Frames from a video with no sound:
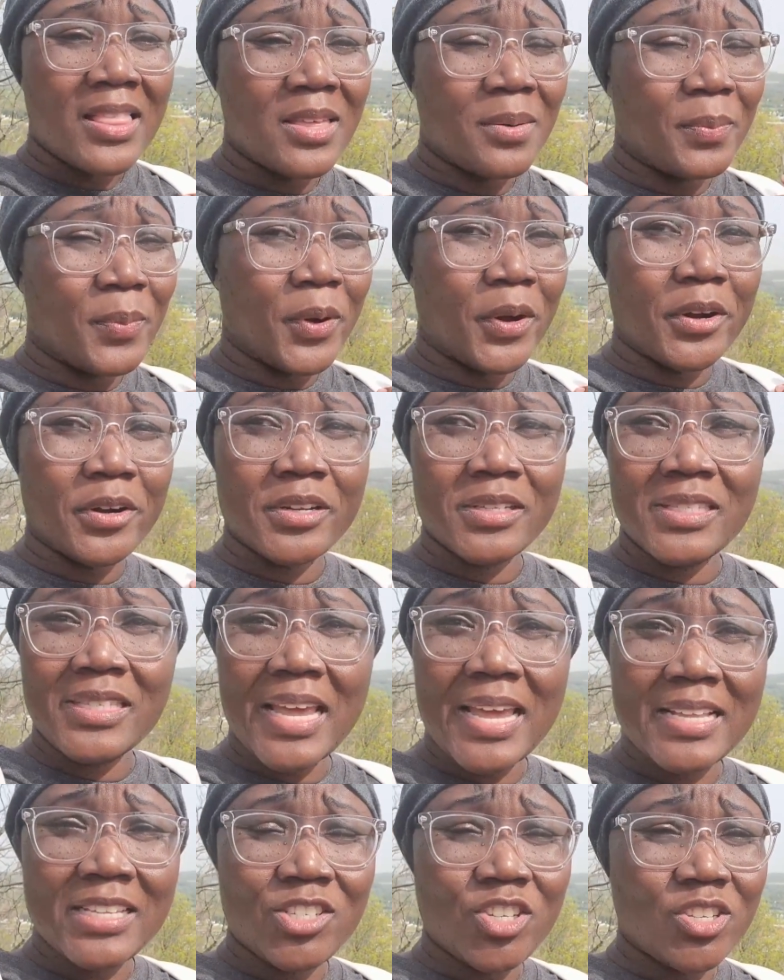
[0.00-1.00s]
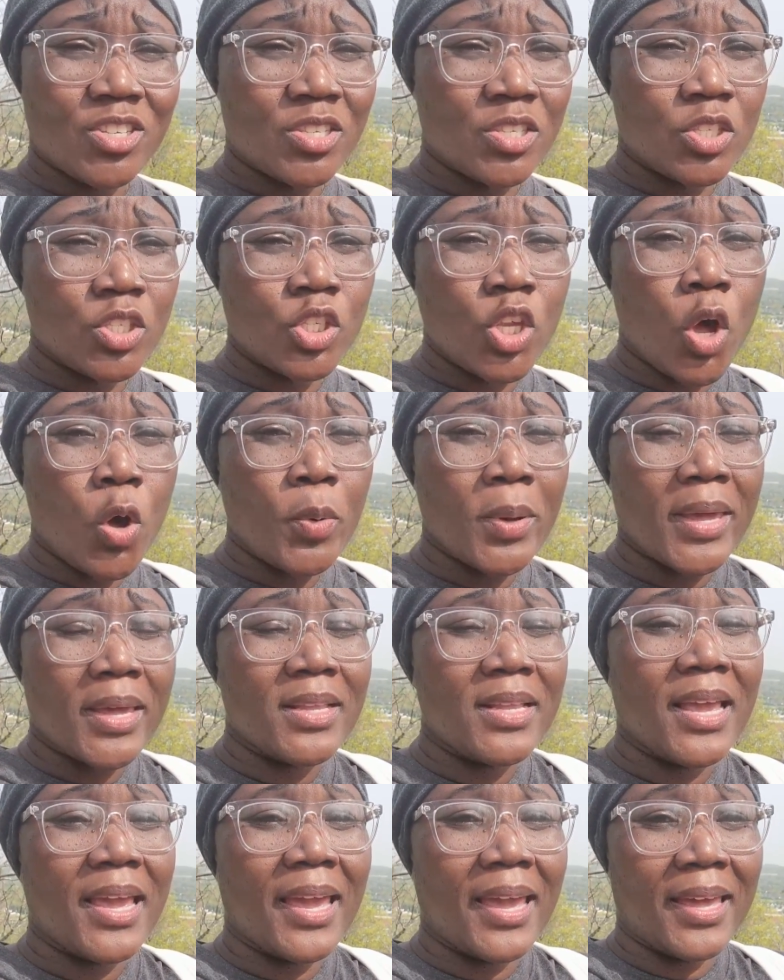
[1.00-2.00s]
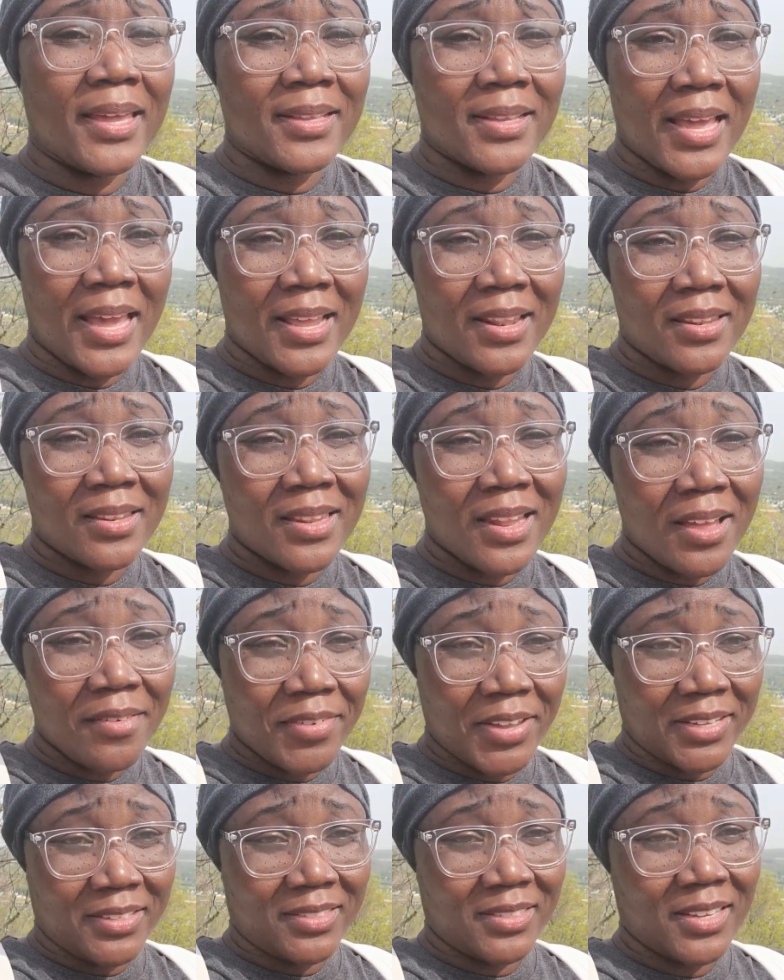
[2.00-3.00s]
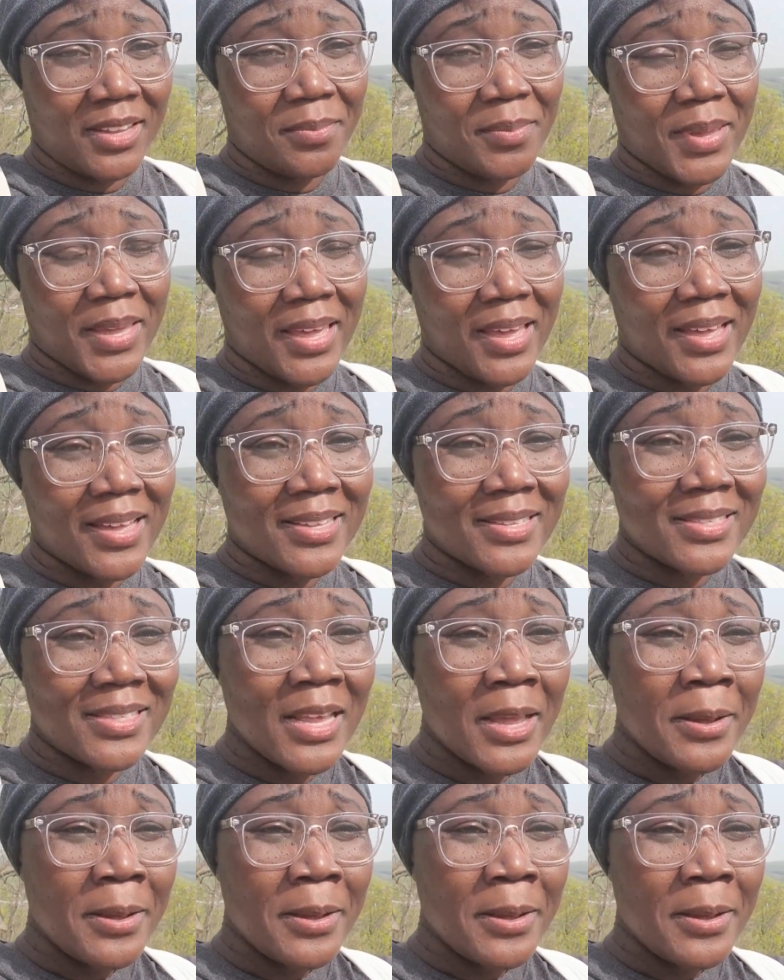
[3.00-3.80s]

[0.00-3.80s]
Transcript: the birds and just soak it in and love it because